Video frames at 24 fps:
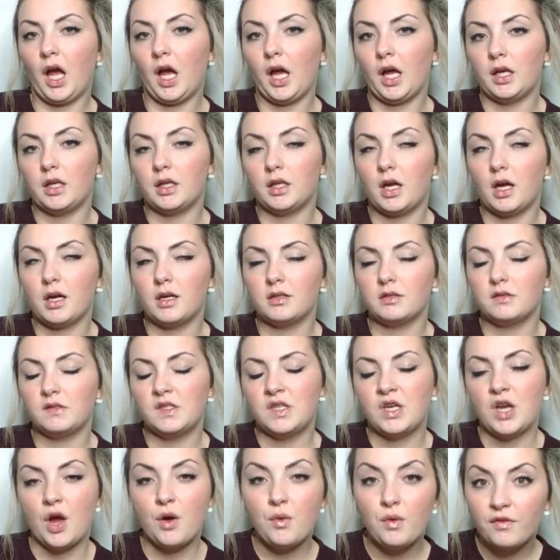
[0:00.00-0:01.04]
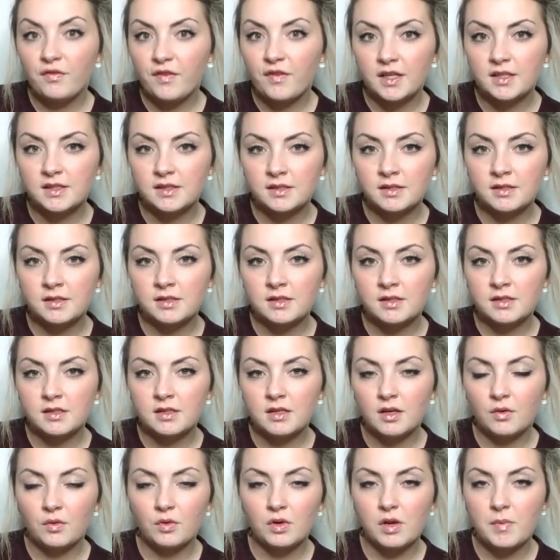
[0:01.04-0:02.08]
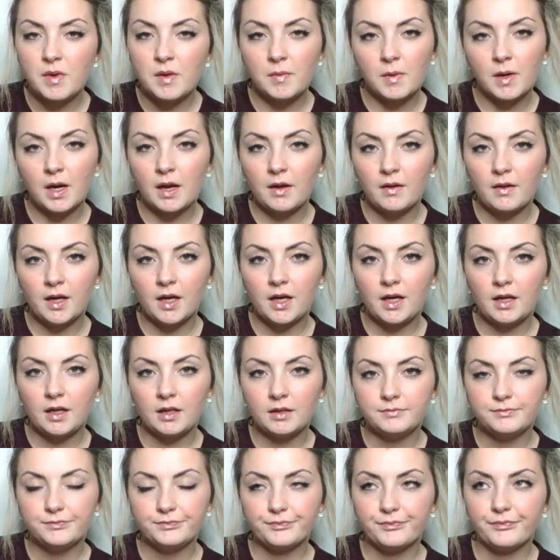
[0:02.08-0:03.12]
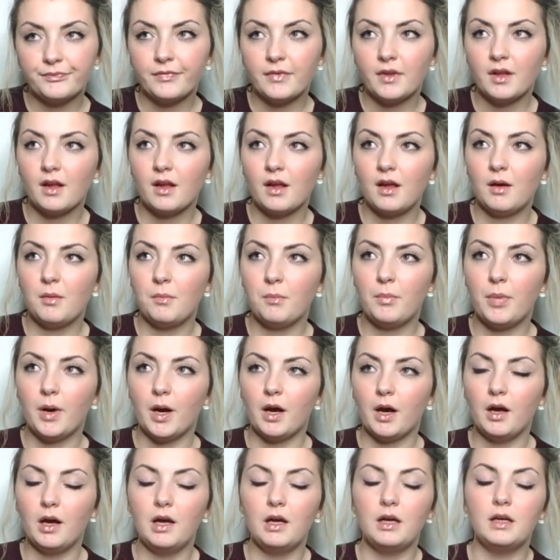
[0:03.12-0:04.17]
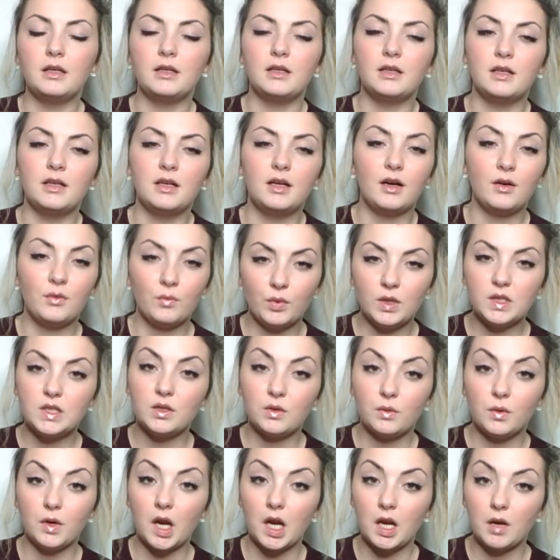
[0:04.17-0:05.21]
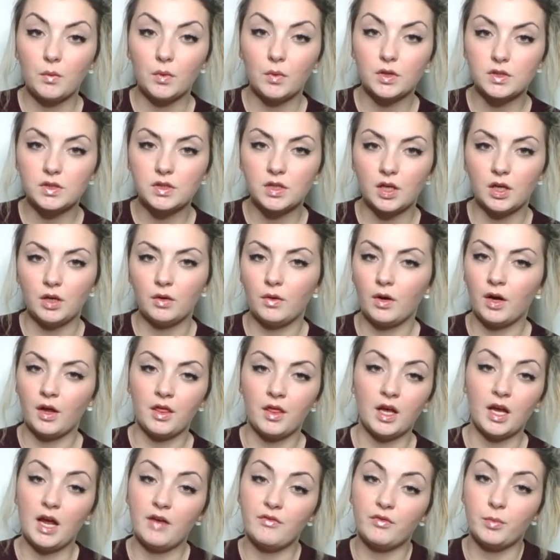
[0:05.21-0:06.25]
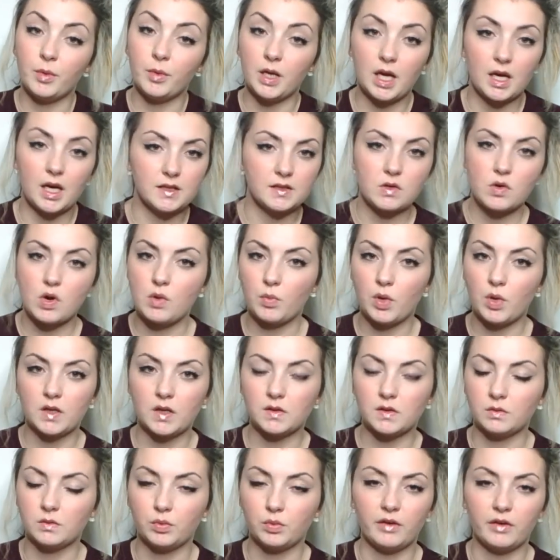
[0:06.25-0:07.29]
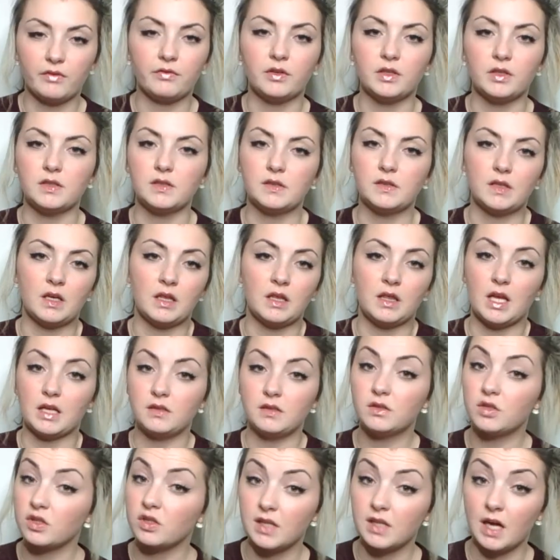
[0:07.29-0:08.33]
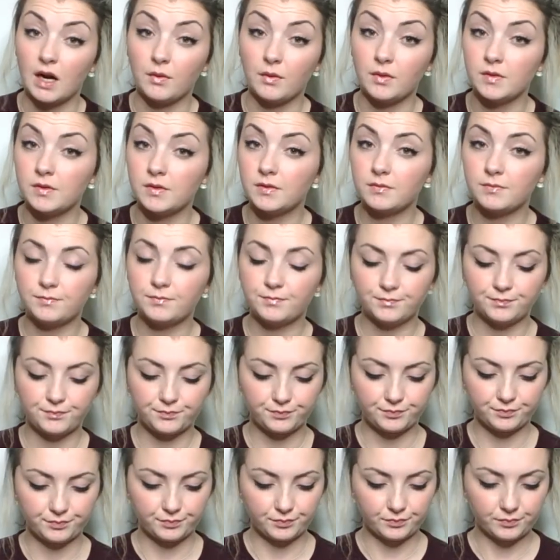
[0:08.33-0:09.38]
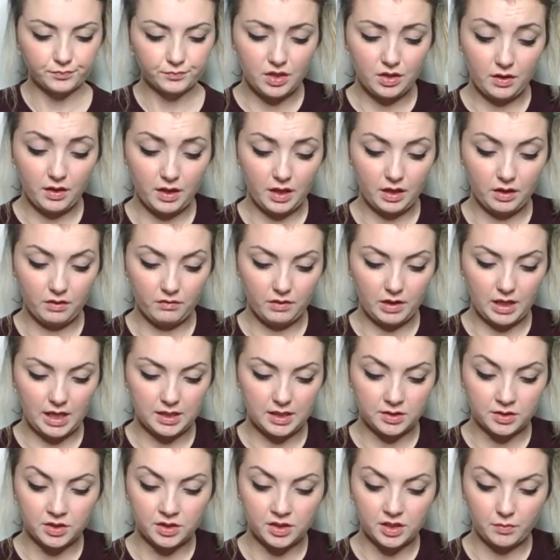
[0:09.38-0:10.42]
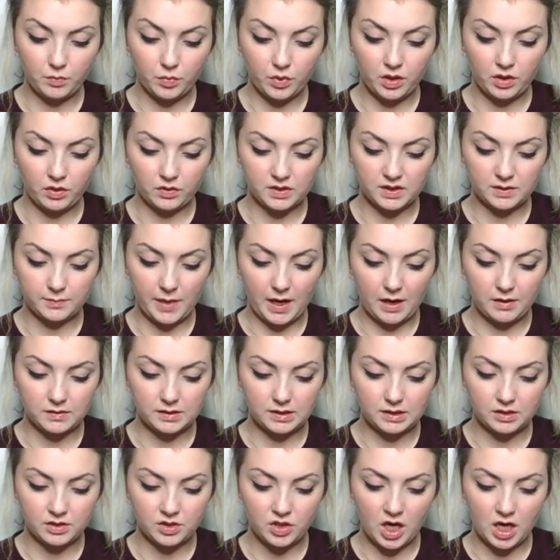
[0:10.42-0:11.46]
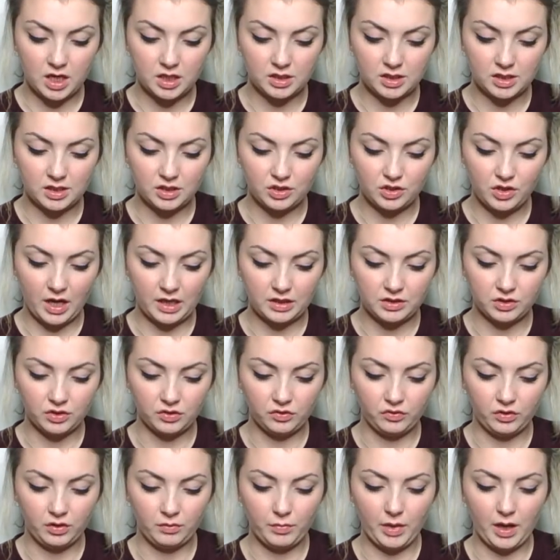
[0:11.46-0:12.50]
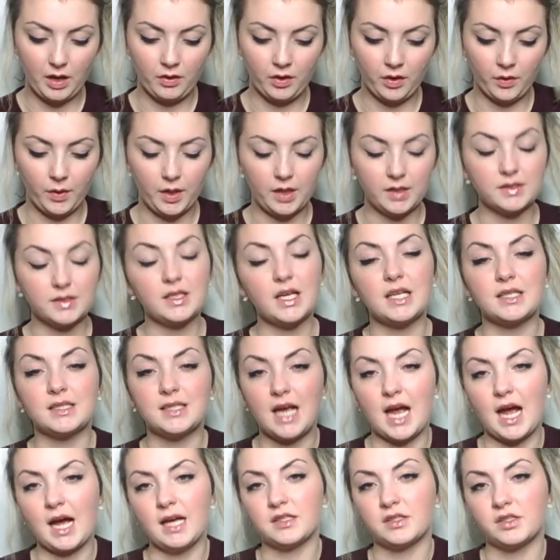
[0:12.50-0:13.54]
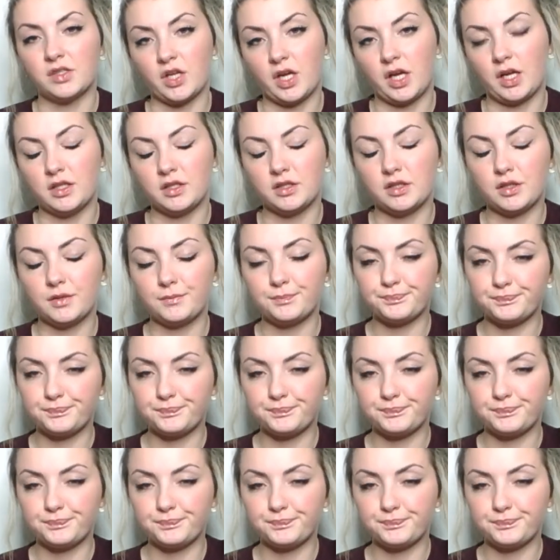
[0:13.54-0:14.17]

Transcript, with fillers: and no offence, all the people out there, but we do only want to. I think everybody has their own personal preference, and that's just ours. Do you think your relationship with your spouse has changed since you had children, better or worse? Yes, it has changed.